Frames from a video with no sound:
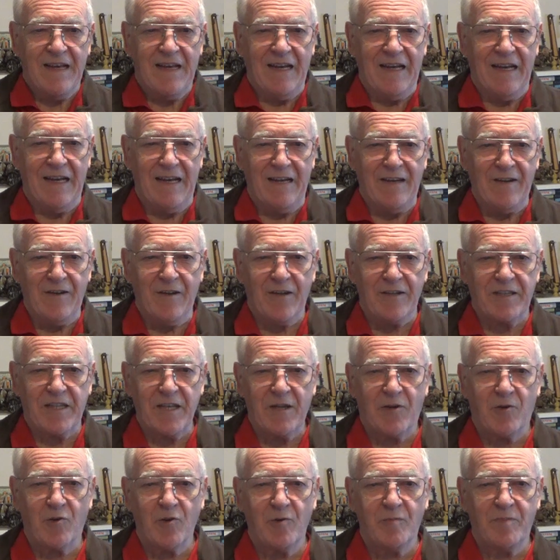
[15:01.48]
and
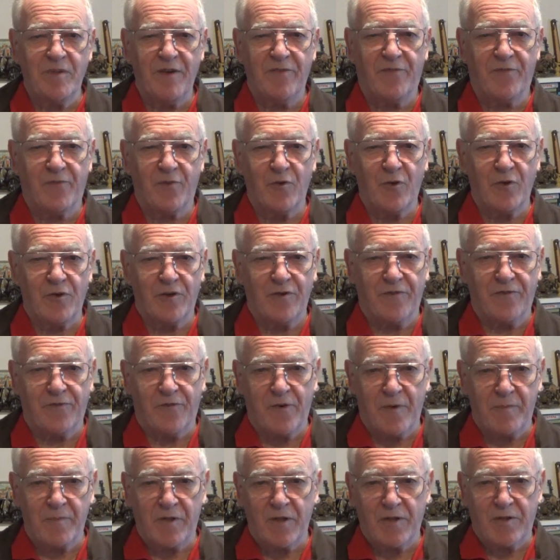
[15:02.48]
nothing could be further
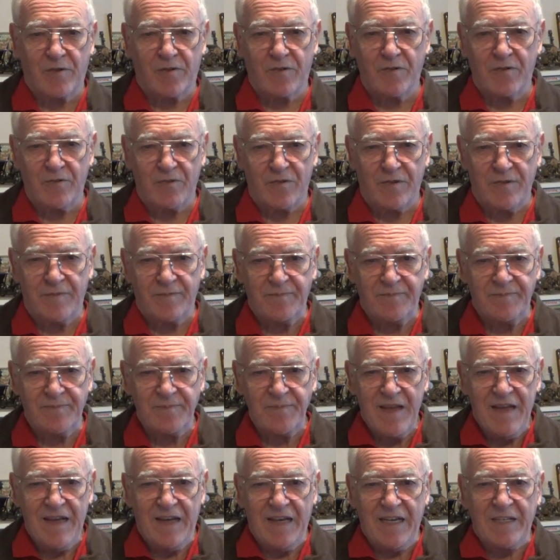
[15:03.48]
from the truth.
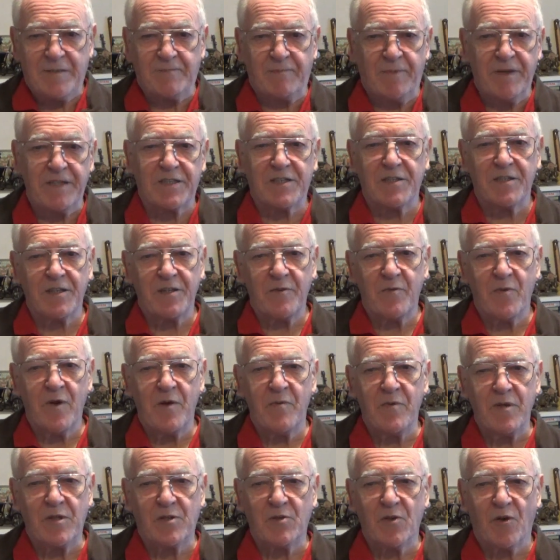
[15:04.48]
Especially
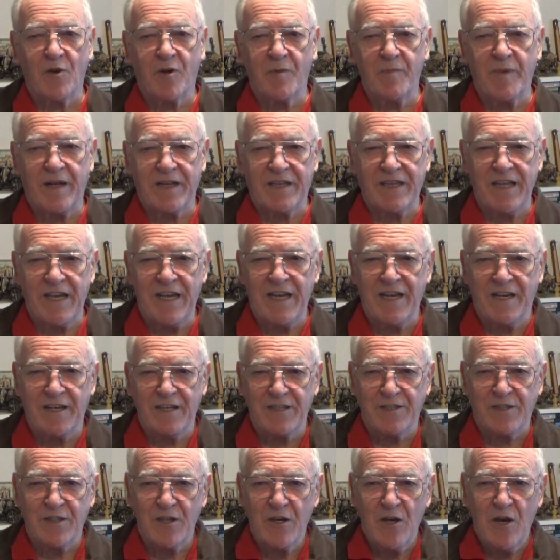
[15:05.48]
when we talk about
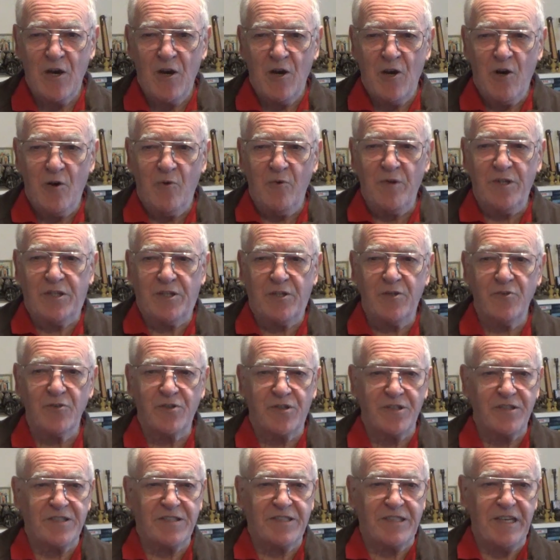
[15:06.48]
English, which use
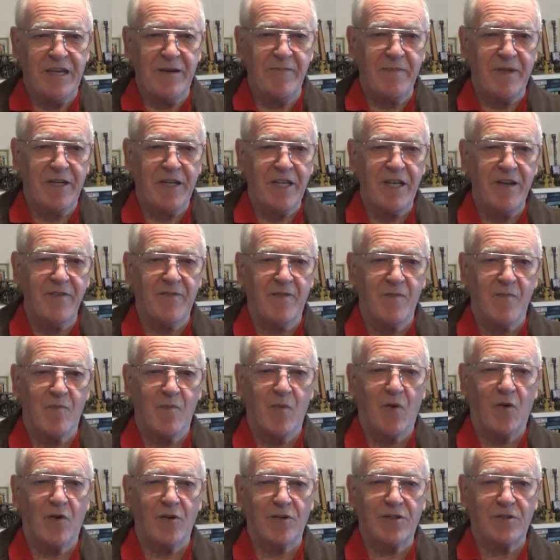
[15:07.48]
the same and even
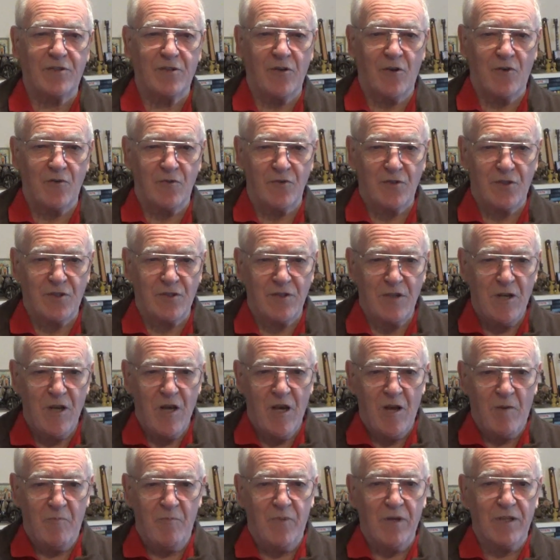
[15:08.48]
more tones.
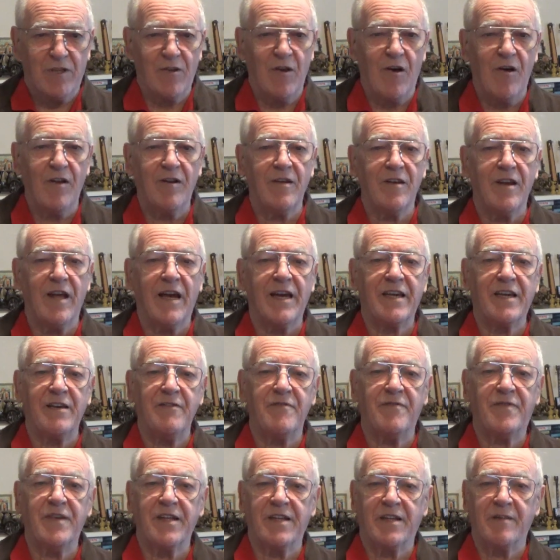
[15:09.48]
But unlike
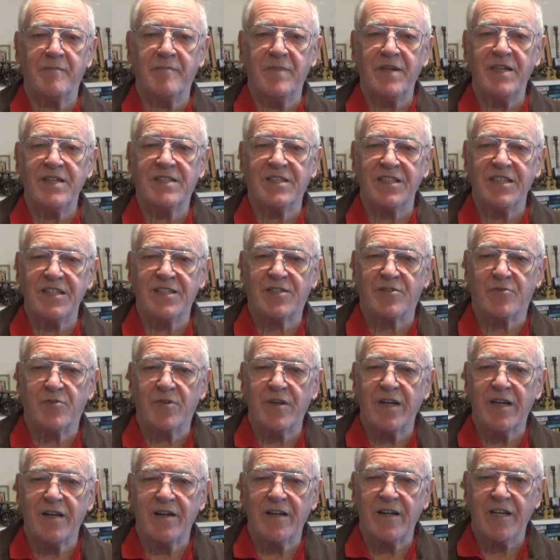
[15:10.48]
in Vietnamese, it's
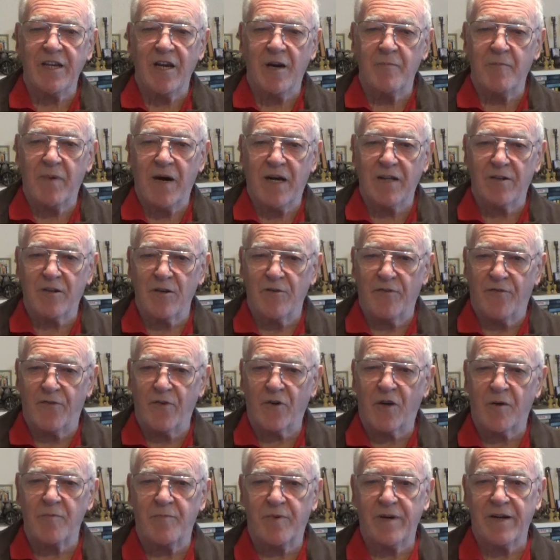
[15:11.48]
rarely about a
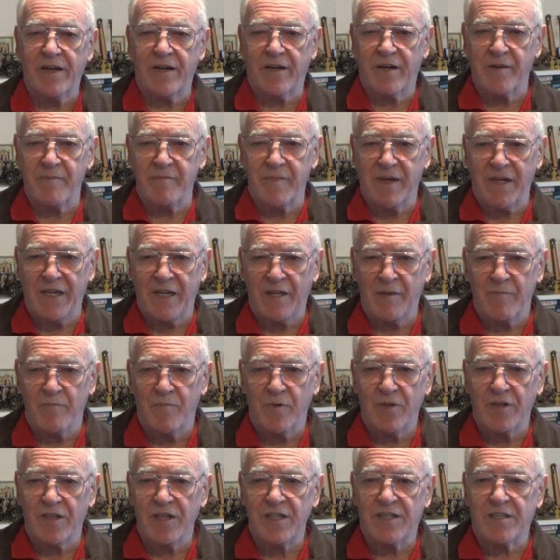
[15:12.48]
vocabulary meaning,
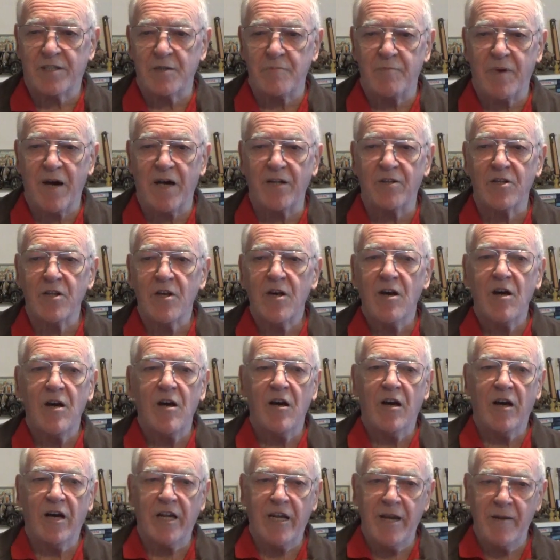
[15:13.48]
but it's about
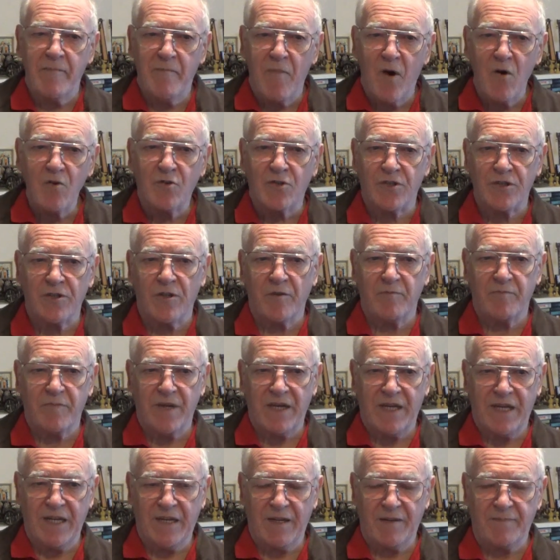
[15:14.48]
an emotional
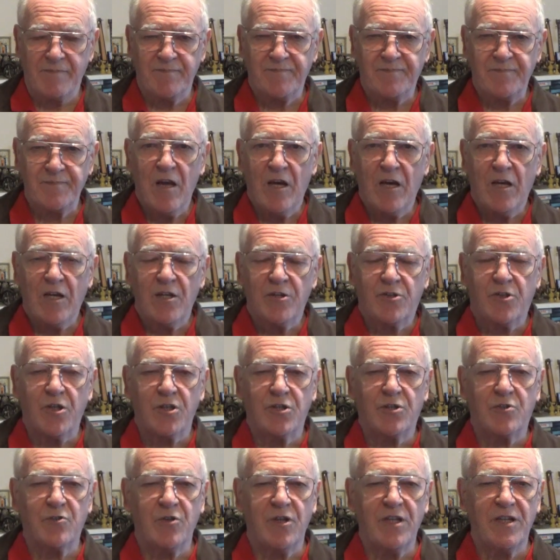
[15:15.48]
meaning.
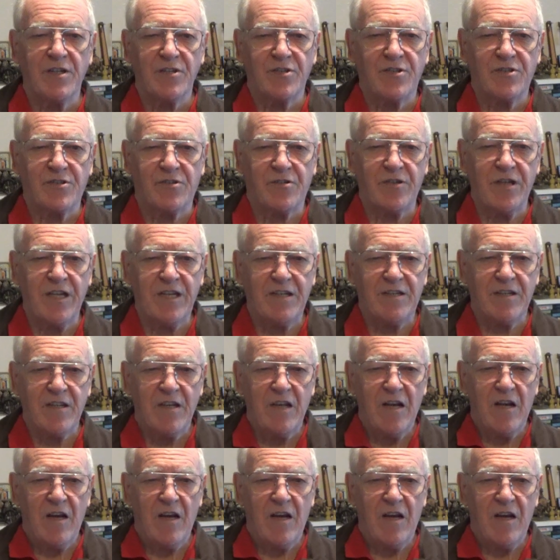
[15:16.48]
Just to illustrate,